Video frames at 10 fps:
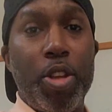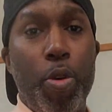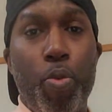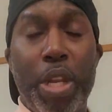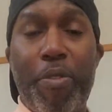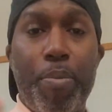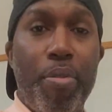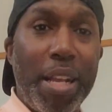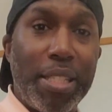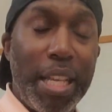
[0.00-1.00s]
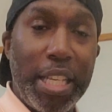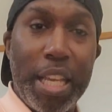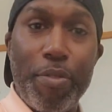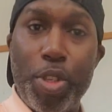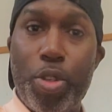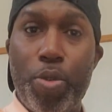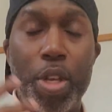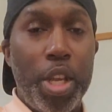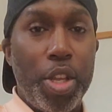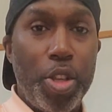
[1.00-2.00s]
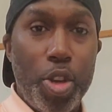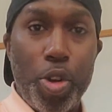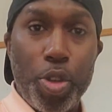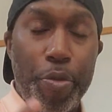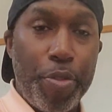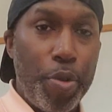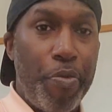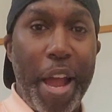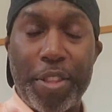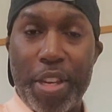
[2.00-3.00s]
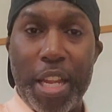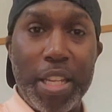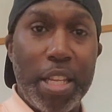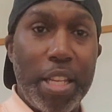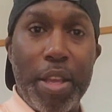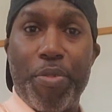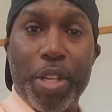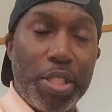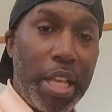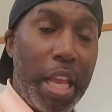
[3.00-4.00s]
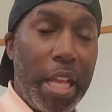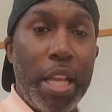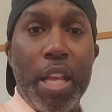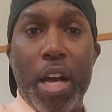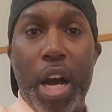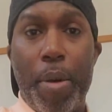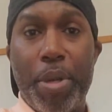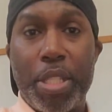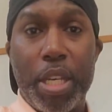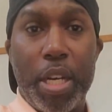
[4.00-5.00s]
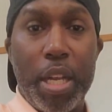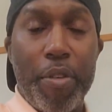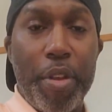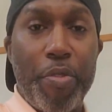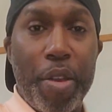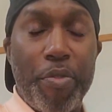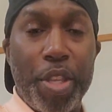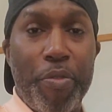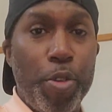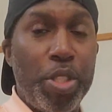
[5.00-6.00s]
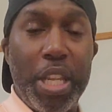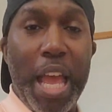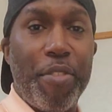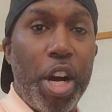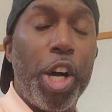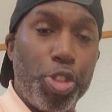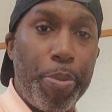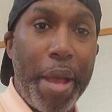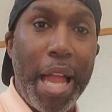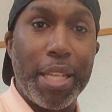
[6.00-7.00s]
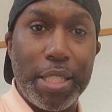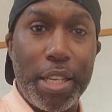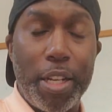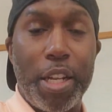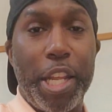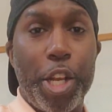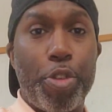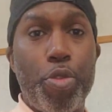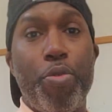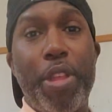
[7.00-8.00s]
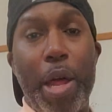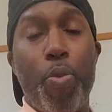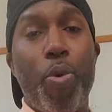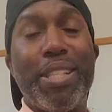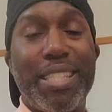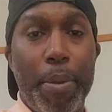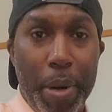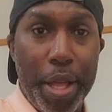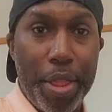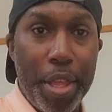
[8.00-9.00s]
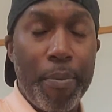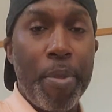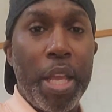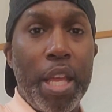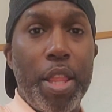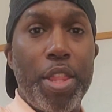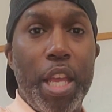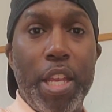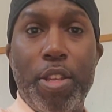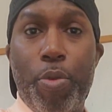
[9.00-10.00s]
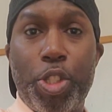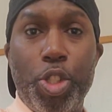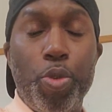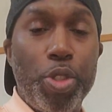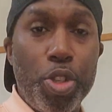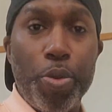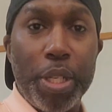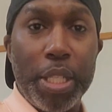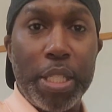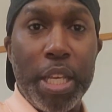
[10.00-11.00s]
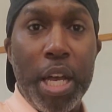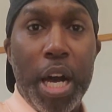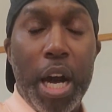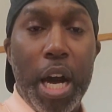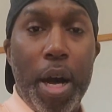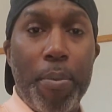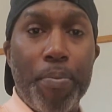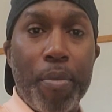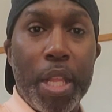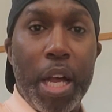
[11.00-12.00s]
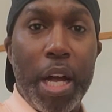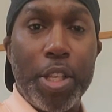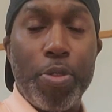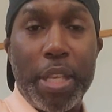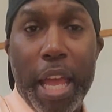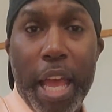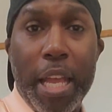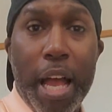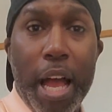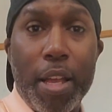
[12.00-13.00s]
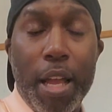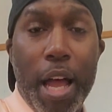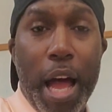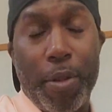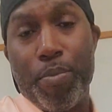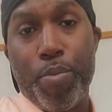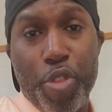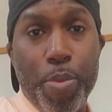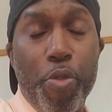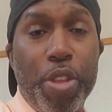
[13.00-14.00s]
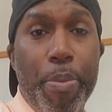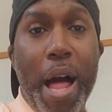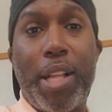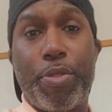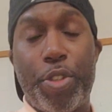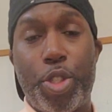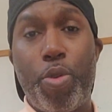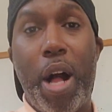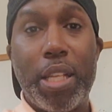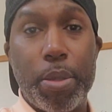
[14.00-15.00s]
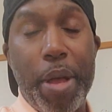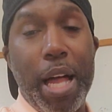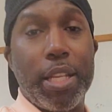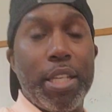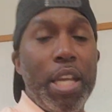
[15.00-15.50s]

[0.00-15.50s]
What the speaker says: whatever price they give you, you factor that in. If they're saying if you see they have 100 pallets there and they accrue that once a month, then what you do is you say, hey, I'll remove your pallets for $2 a pallet.